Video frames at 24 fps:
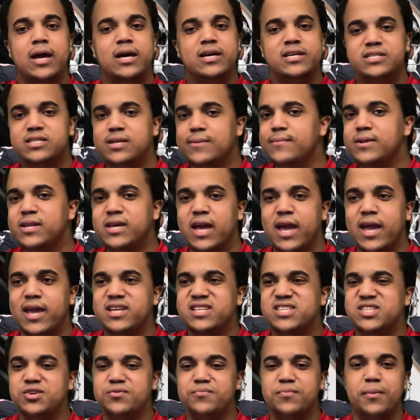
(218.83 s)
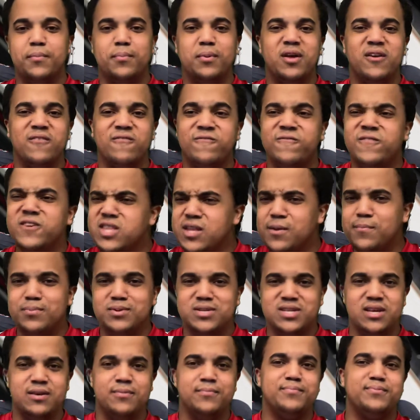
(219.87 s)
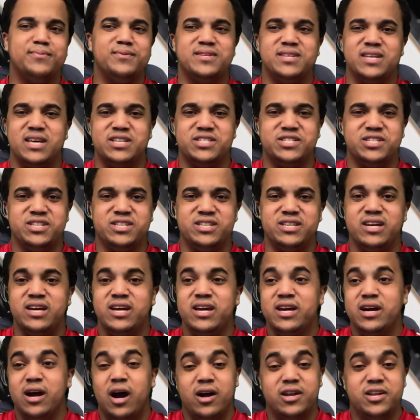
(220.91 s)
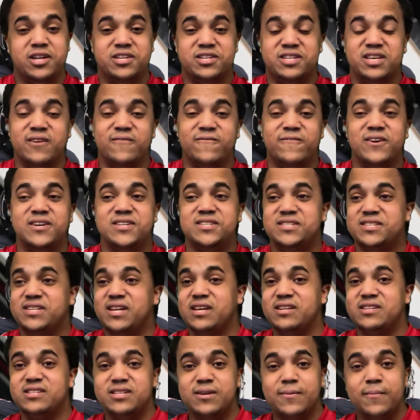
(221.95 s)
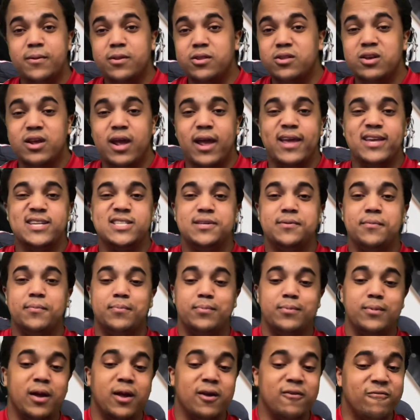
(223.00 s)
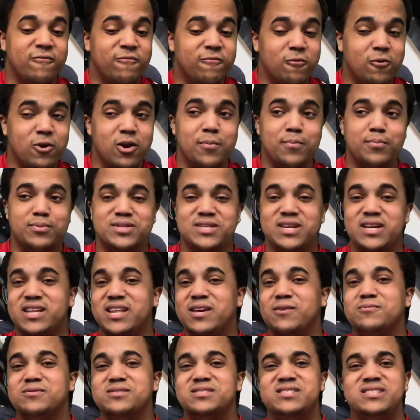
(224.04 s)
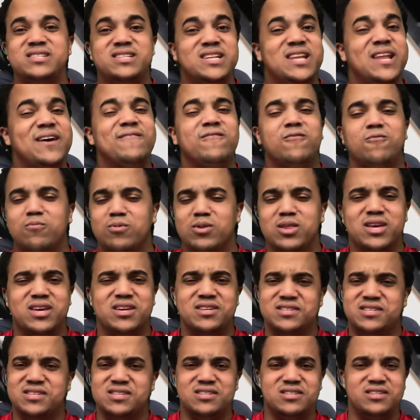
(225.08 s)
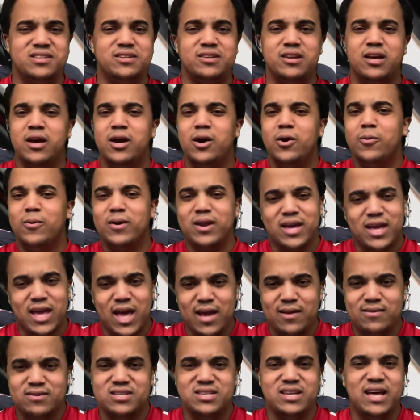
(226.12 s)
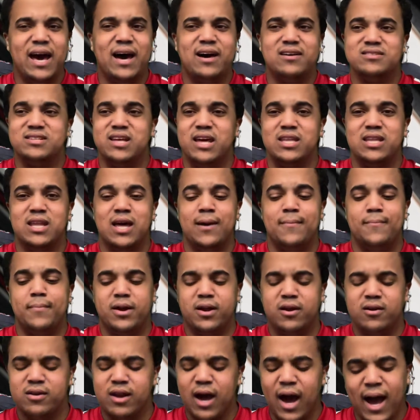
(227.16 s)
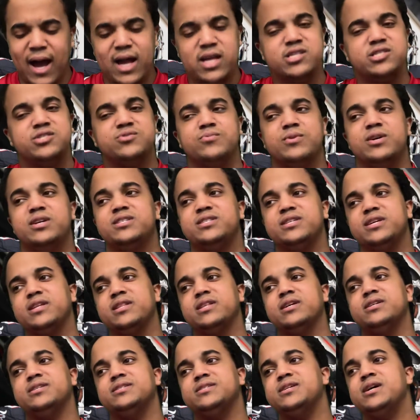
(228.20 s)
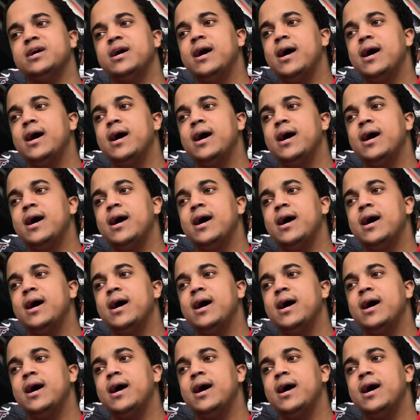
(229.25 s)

Some of the games he would be playing 50% possession on the defense, and then some other games he'd be playing 40%. It was never really consistent when it came to the outside linebacker. And I just want to say this.